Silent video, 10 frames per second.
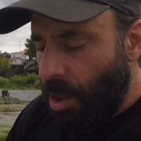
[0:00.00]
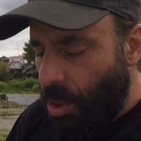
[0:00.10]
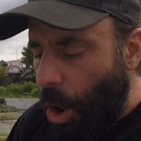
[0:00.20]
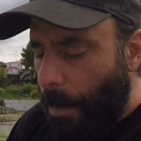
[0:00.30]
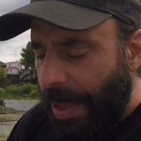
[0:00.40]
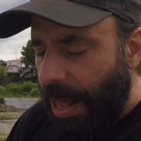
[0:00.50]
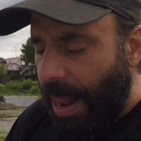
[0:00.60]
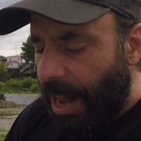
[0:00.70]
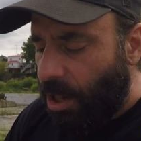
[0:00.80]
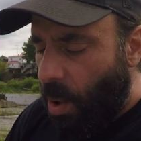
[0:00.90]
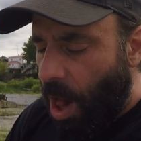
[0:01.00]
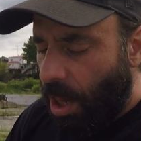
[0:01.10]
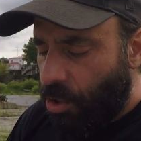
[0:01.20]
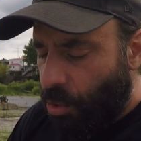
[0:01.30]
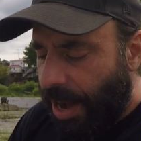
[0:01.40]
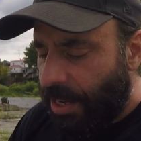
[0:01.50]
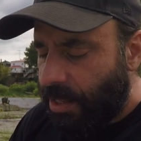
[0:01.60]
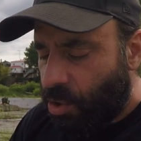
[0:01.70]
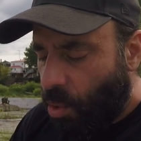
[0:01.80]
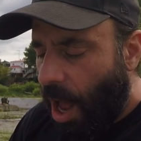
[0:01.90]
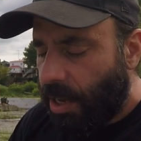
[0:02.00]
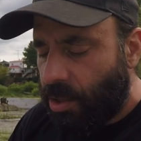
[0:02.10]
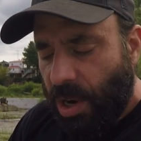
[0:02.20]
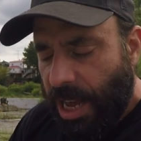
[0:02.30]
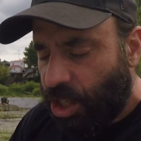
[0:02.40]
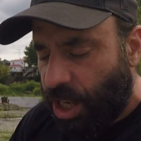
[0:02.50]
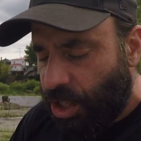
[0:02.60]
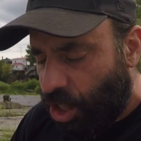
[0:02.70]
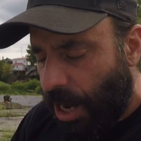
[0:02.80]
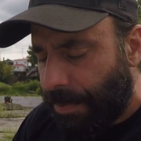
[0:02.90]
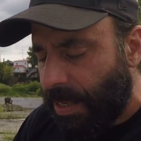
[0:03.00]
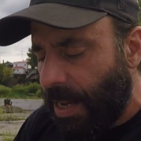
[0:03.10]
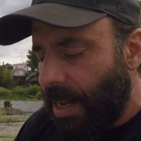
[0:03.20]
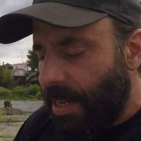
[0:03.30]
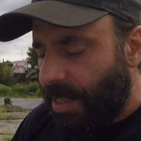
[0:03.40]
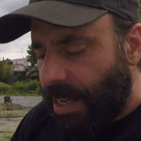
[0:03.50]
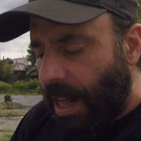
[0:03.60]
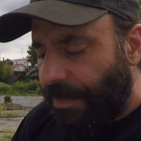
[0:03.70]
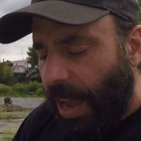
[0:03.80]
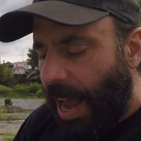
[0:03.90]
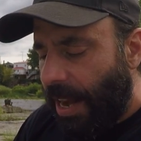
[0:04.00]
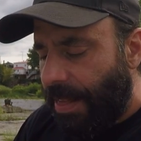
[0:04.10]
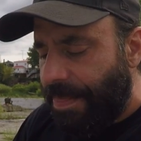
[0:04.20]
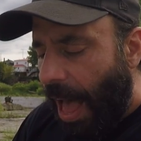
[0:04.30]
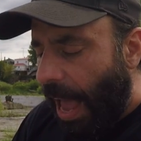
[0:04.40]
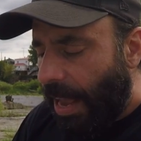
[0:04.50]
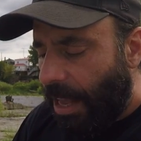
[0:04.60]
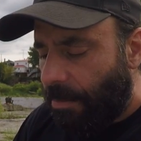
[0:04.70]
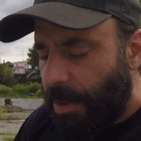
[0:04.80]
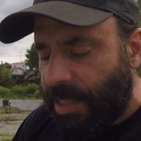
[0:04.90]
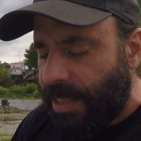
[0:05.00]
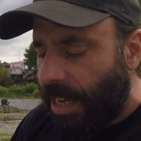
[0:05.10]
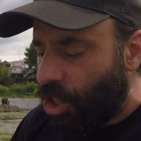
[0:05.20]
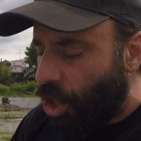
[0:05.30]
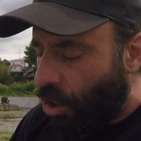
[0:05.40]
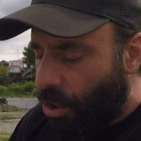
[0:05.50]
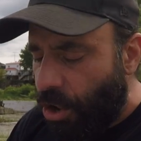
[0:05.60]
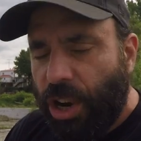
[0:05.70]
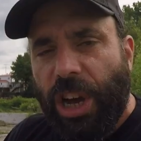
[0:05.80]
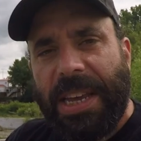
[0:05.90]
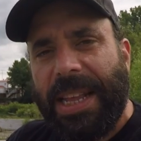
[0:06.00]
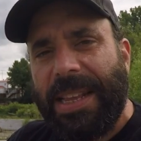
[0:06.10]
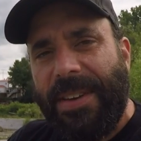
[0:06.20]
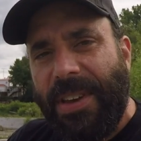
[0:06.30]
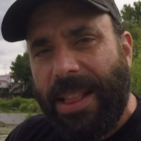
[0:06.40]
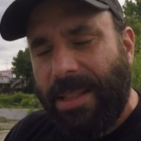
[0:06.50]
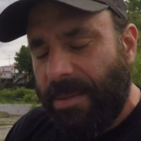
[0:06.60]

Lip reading: No pill, alcohol, drinks, drugs, relationships, self-guided diet, meditation, or yoga can give it.